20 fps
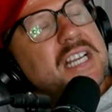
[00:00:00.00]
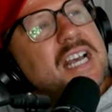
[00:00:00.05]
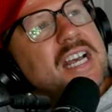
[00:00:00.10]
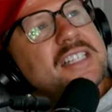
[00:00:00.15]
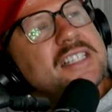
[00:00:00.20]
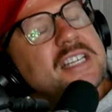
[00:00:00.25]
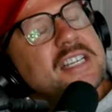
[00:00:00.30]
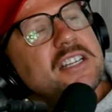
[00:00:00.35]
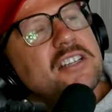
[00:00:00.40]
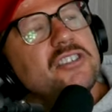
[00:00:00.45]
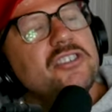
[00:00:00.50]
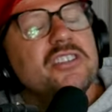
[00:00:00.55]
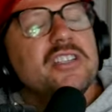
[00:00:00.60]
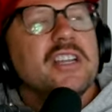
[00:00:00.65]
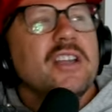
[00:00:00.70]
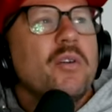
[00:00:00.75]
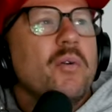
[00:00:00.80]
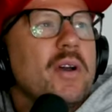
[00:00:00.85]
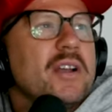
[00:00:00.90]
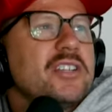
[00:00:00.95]
That's an
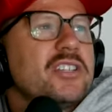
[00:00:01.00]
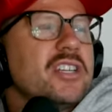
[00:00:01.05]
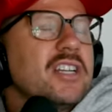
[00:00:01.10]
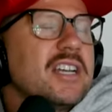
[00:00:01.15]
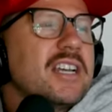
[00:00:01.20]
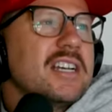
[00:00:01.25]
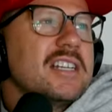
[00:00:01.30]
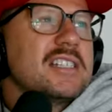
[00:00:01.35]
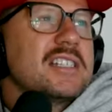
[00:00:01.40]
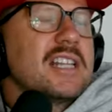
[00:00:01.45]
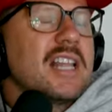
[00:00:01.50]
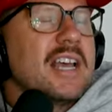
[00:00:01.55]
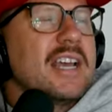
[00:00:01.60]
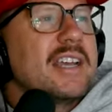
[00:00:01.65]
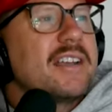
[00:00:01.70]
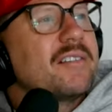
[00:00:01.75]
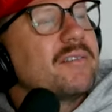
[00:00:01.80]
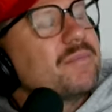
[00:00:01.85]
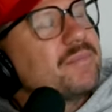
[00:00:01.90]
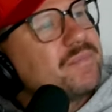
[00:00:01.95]
interesting question because,
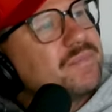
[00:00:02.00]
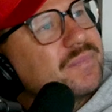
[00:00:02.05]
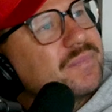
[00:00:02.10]
like,